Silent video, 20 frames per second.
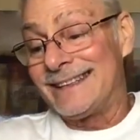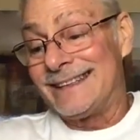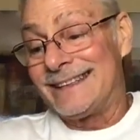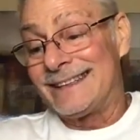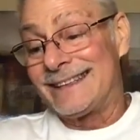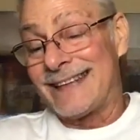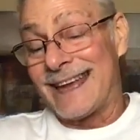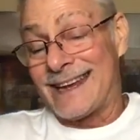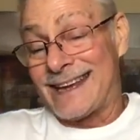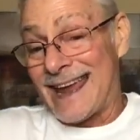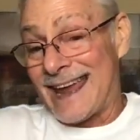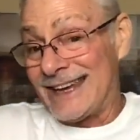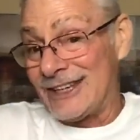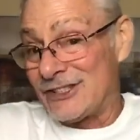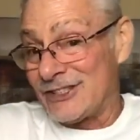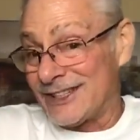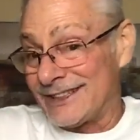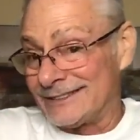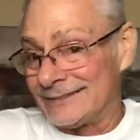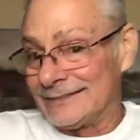
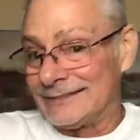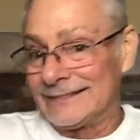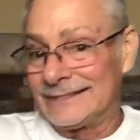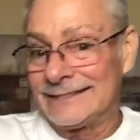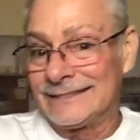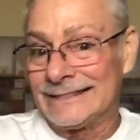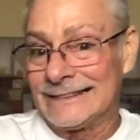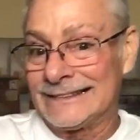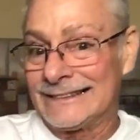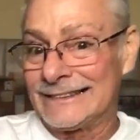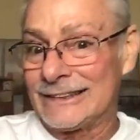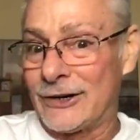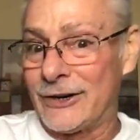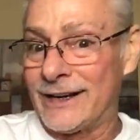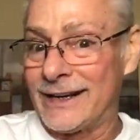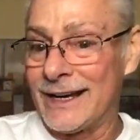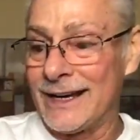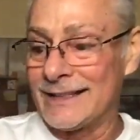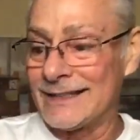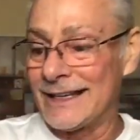
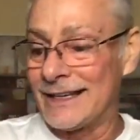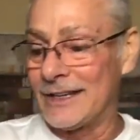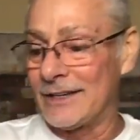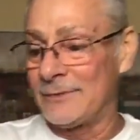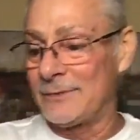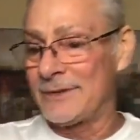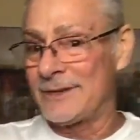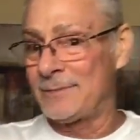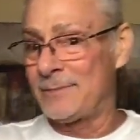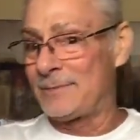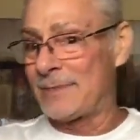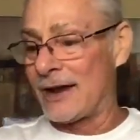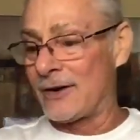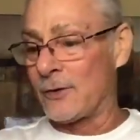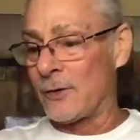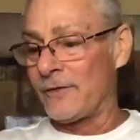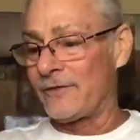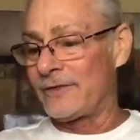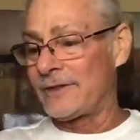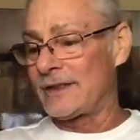Trifactication.
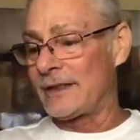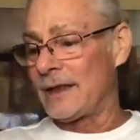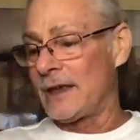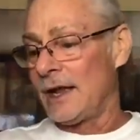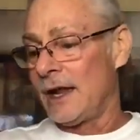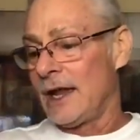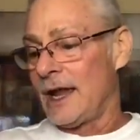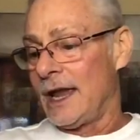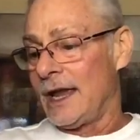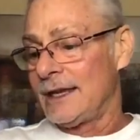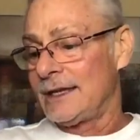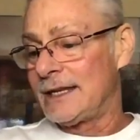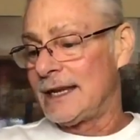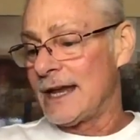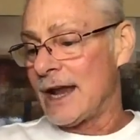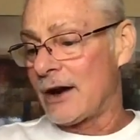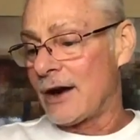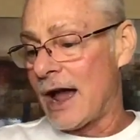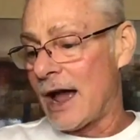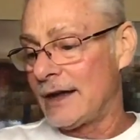Sorry, guys, I don't
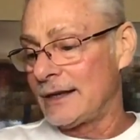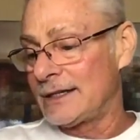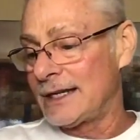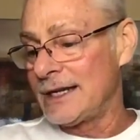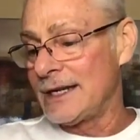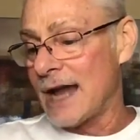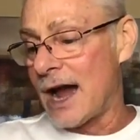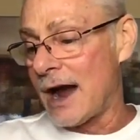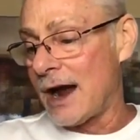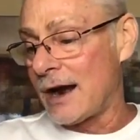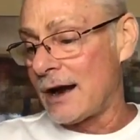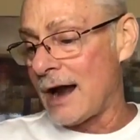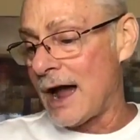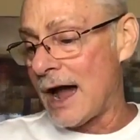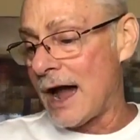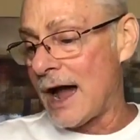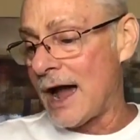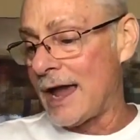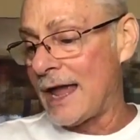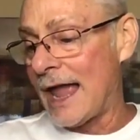know if
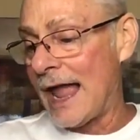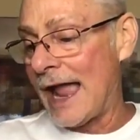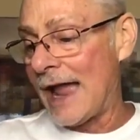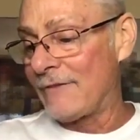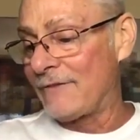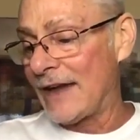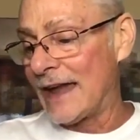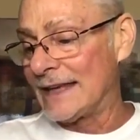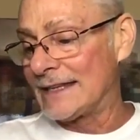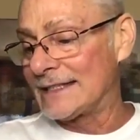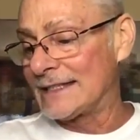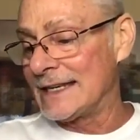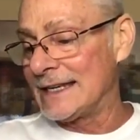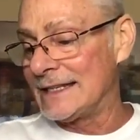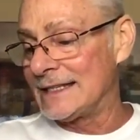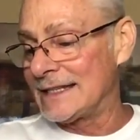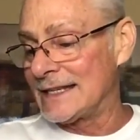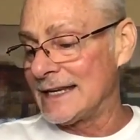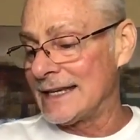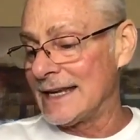
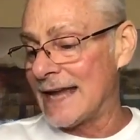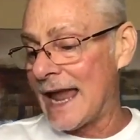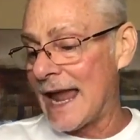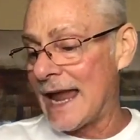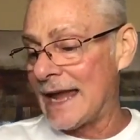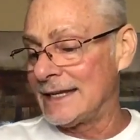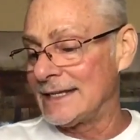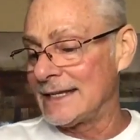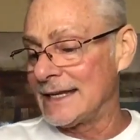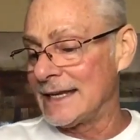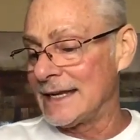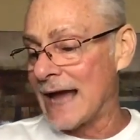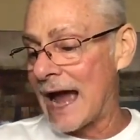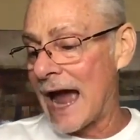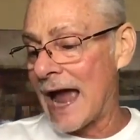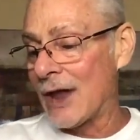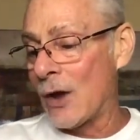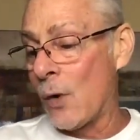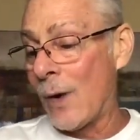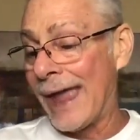
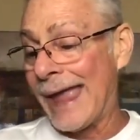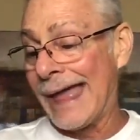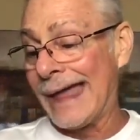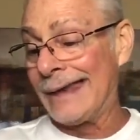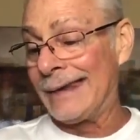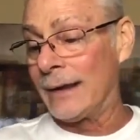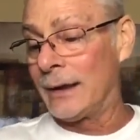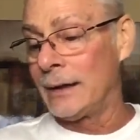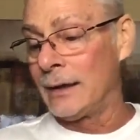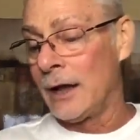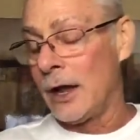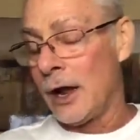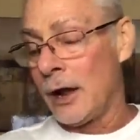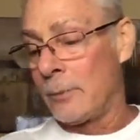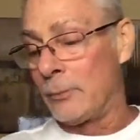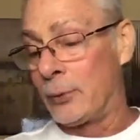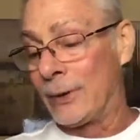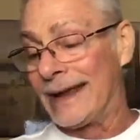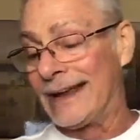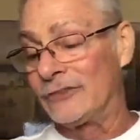
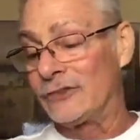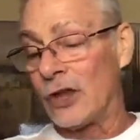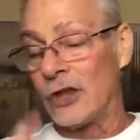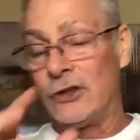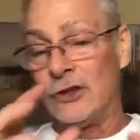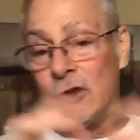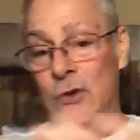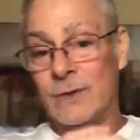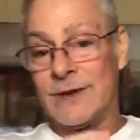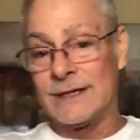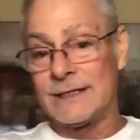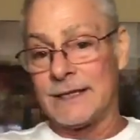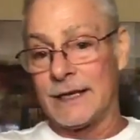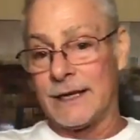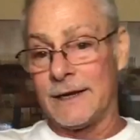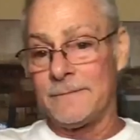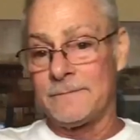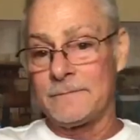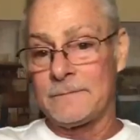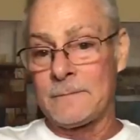
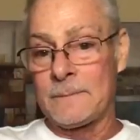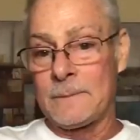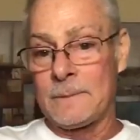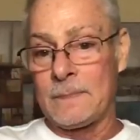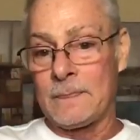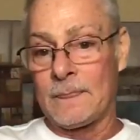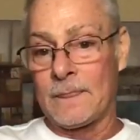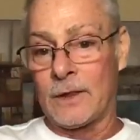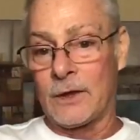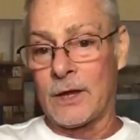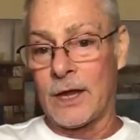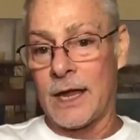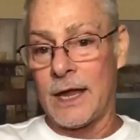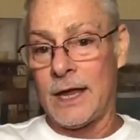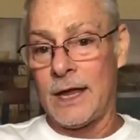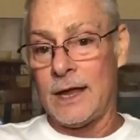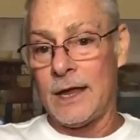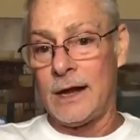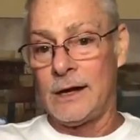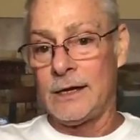trifactation brings
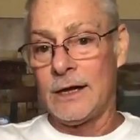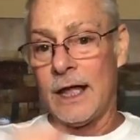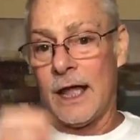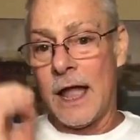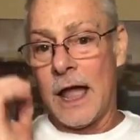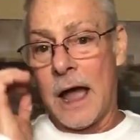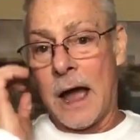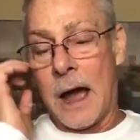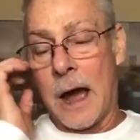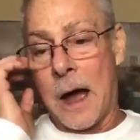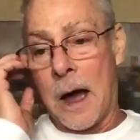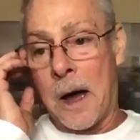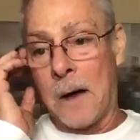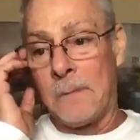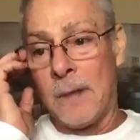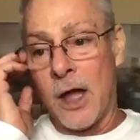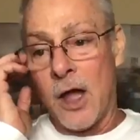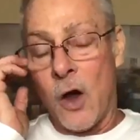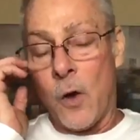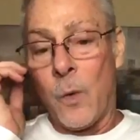unity,
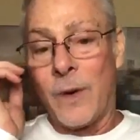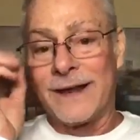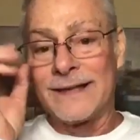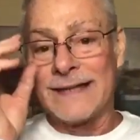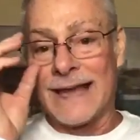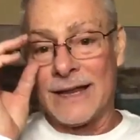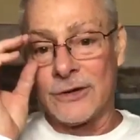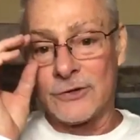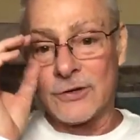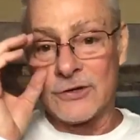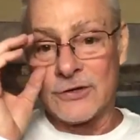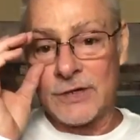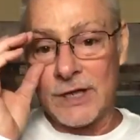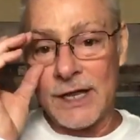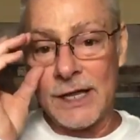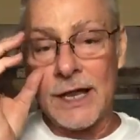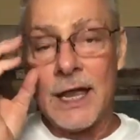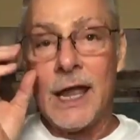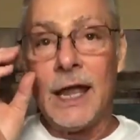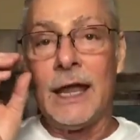okay?
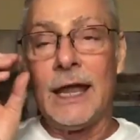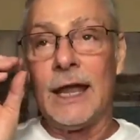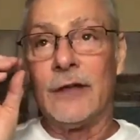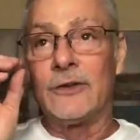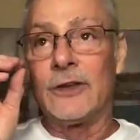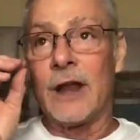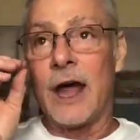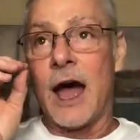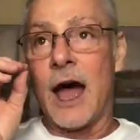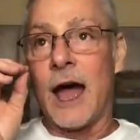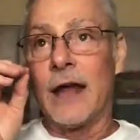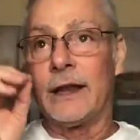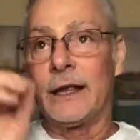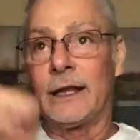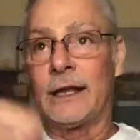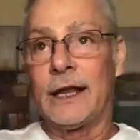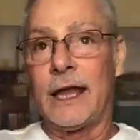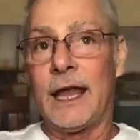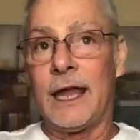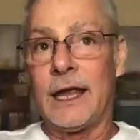What is
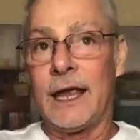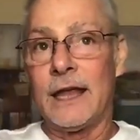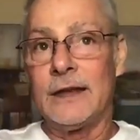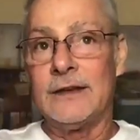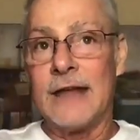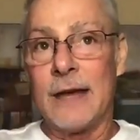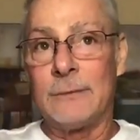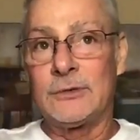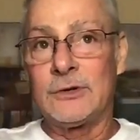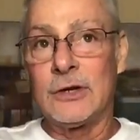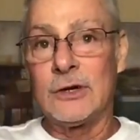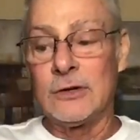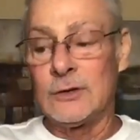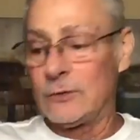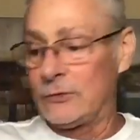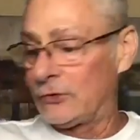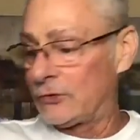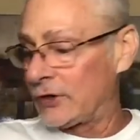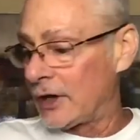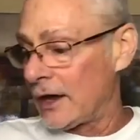interesting is
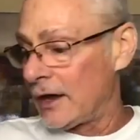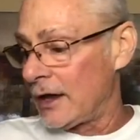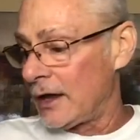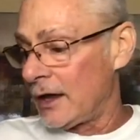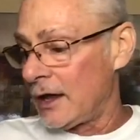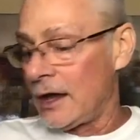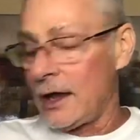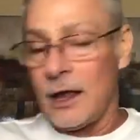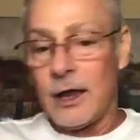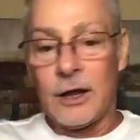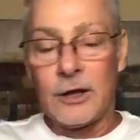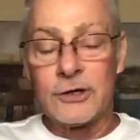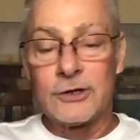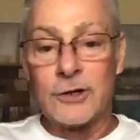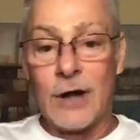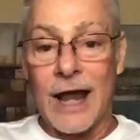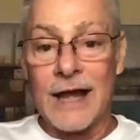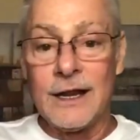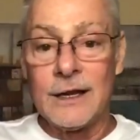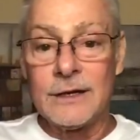that on King
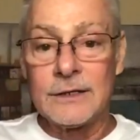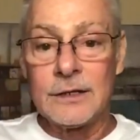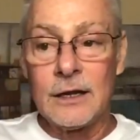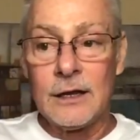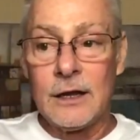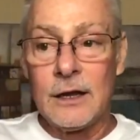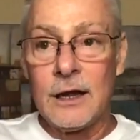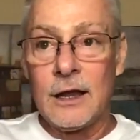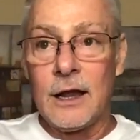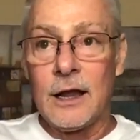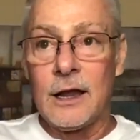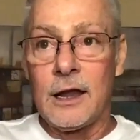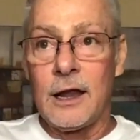Neptune's